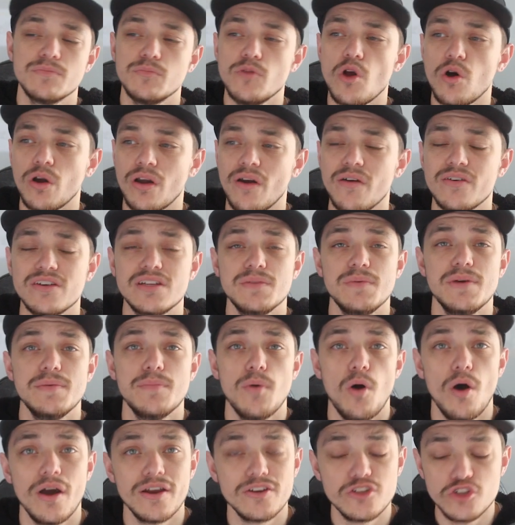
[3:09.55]
I'm not going to be
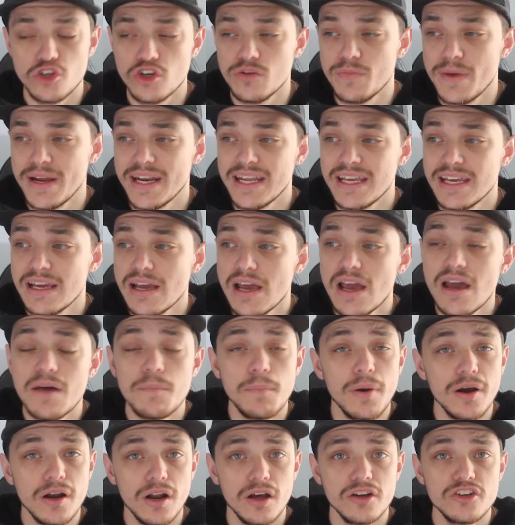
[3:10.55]
buying too many,
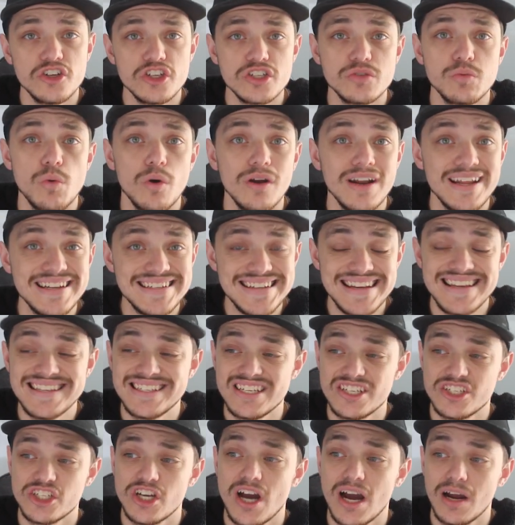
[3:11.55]
but I just want a
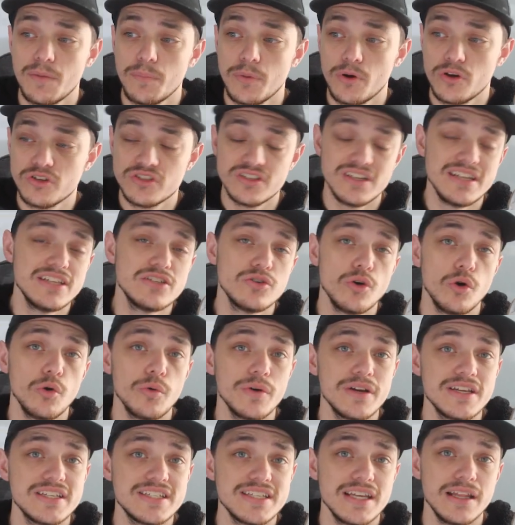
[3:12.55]
decent chunk because it is
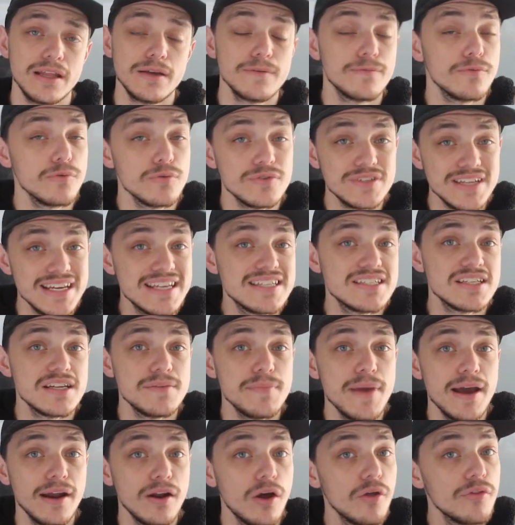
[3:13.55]
already selling for a decent
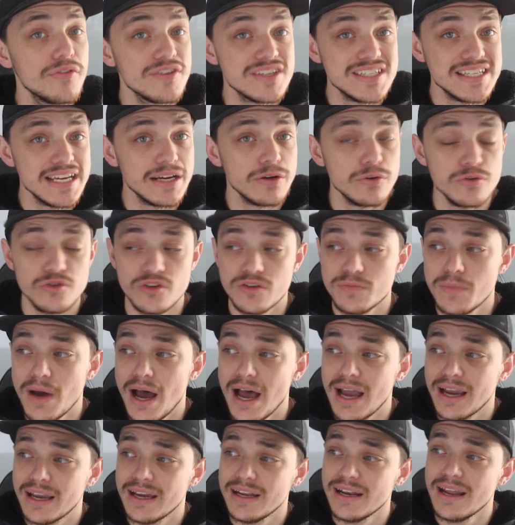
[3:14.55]
amount on the secondary
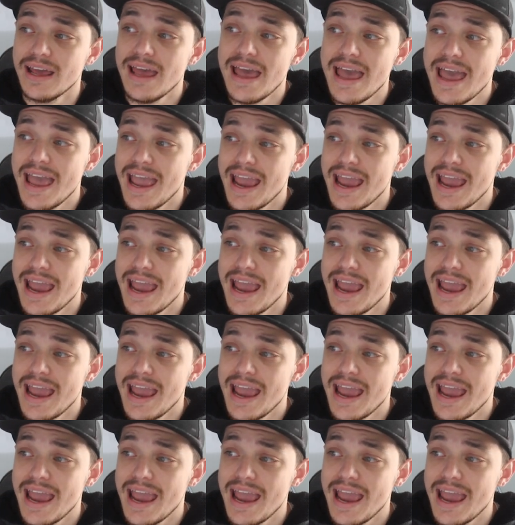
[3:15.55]
market.